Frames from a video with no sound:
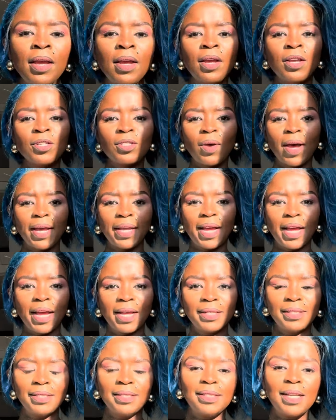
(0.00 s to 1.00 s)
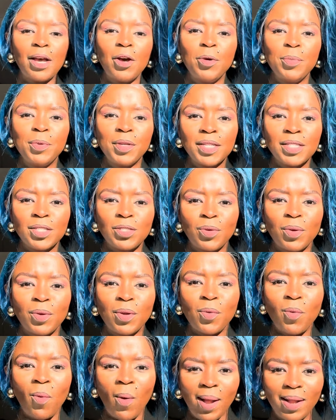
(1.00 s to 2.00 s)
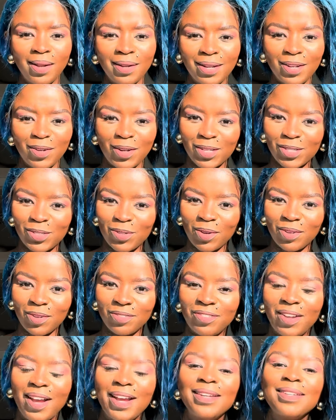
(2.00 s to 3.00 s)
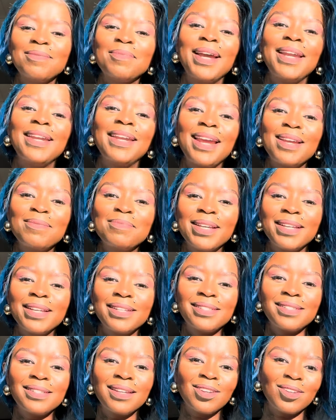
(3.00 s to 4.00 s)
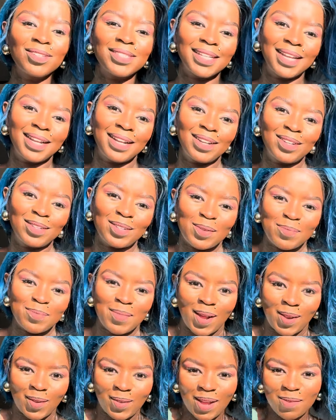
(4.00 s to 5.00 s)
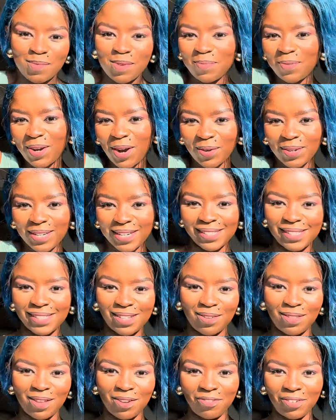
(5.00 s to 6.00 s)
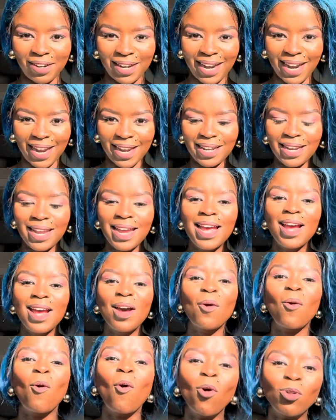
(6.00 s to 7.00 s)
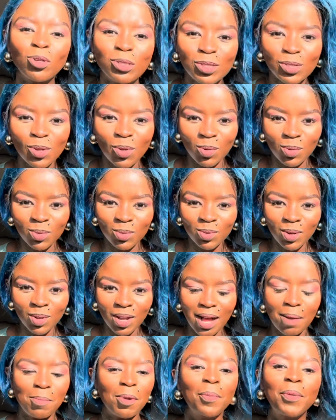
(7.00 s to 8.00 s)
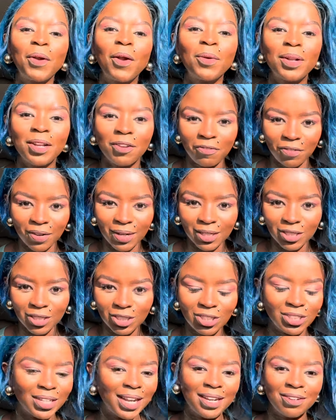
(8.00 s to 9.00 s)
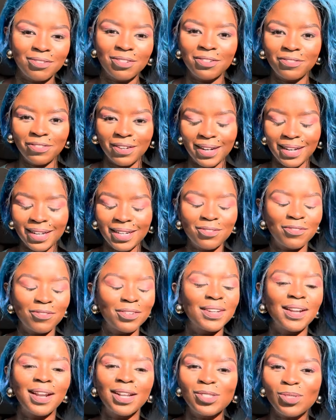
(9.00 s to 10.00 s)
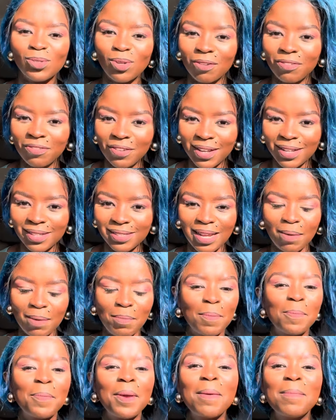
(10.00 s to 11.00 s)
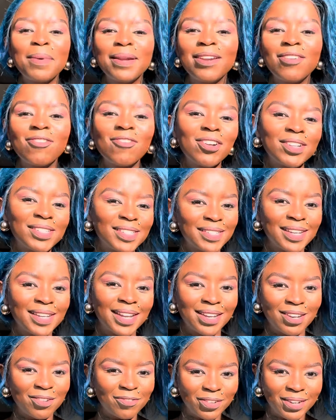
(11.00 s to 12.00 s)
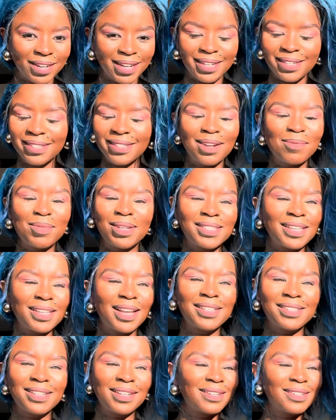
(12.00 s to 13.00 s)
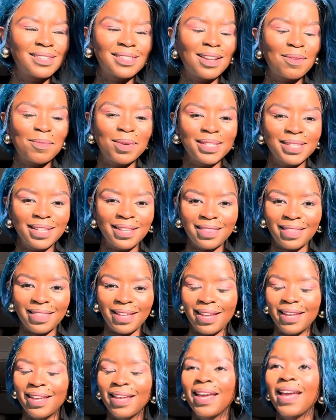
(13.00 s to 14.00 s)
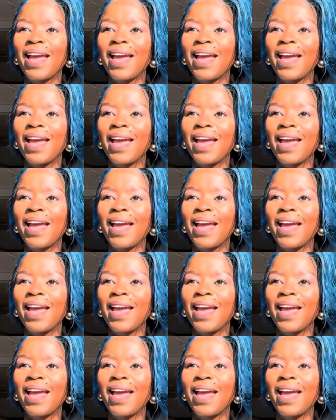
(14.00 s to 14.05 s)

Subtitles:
So hi guys, I hope you guys are doing well and you guys are doing fine. My name is Nontsikelelo Nxumalo. I'm a proudly South African. Also, I'm a proudly Finnish. I live in Finland for the last 12 years. I'm a permanent resident in Finland and I'm excited. It's an amazing thing.